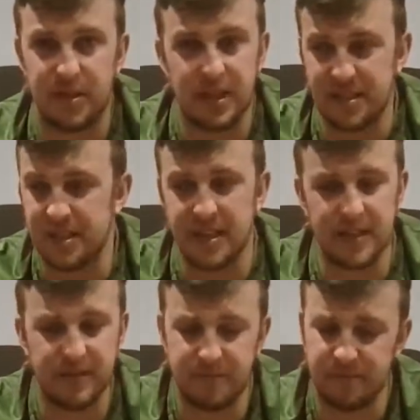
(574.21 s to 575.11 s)

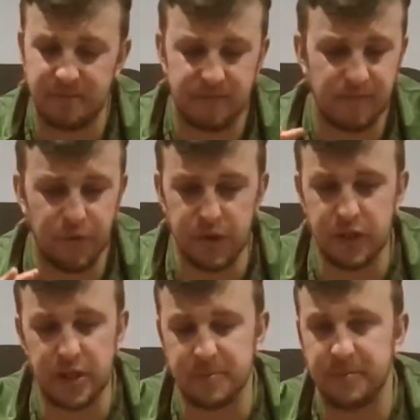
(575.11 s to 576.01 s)
Designated for the
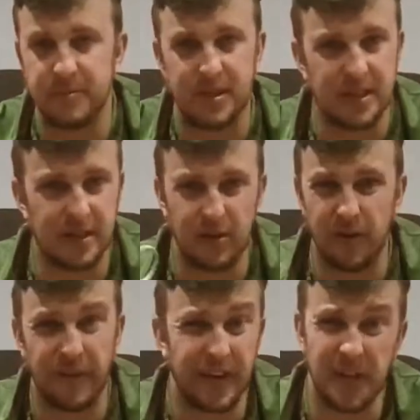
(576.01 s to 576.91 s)
gym. It doesn't
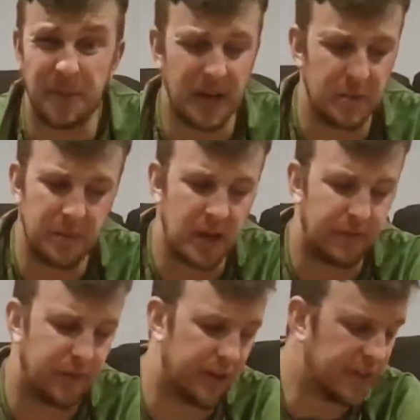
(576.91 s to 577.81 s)
often come out of the bag
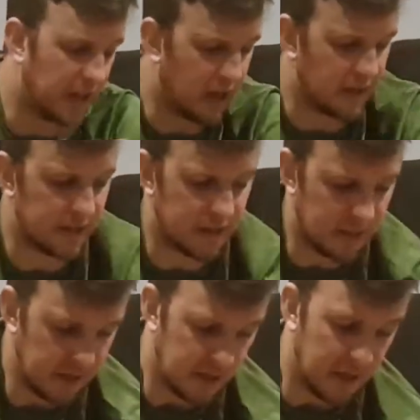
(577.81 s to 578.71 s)
for anything else,
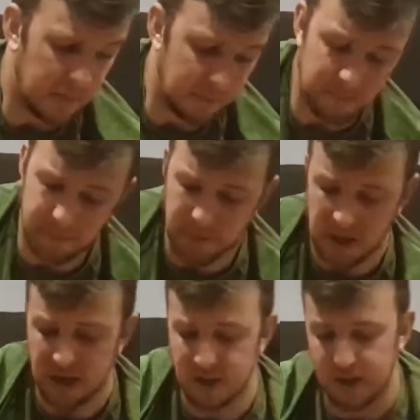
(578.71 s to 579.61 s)

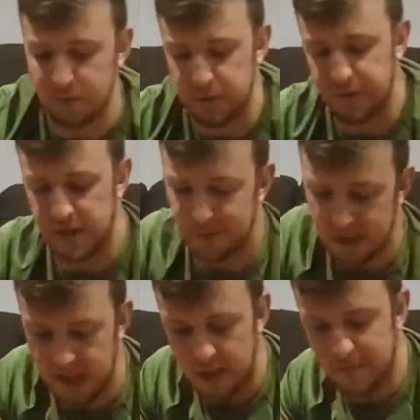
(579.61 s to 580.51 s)
but I would
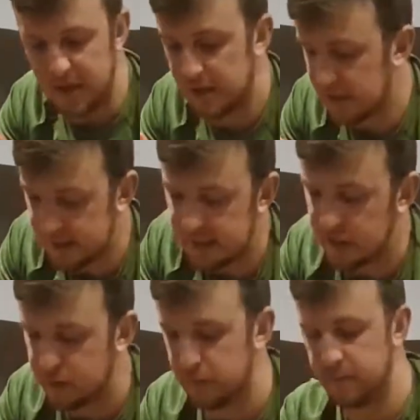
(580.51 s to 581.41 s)
recommend that being an
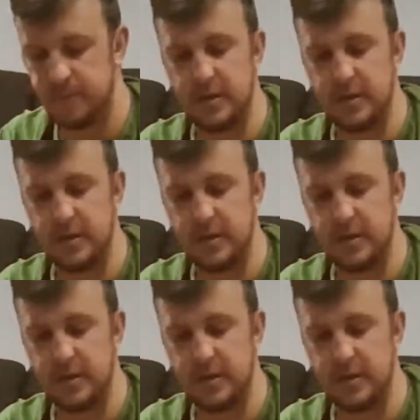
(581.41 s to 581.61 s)
essential.